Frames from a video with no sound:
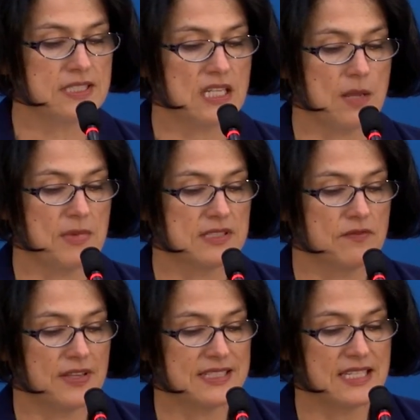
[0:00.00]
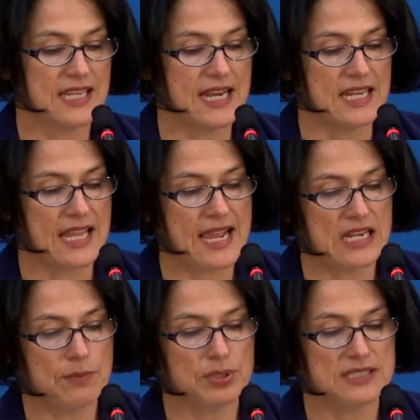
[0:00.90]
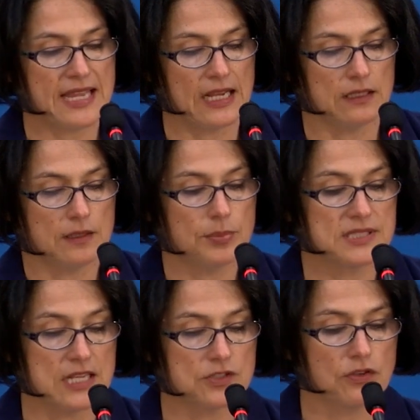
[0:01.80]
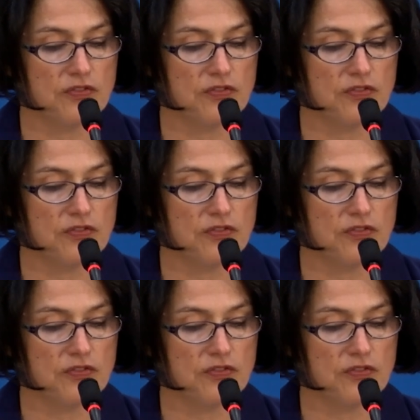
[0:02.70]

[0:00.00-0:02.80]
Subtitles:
the team is investigating any potential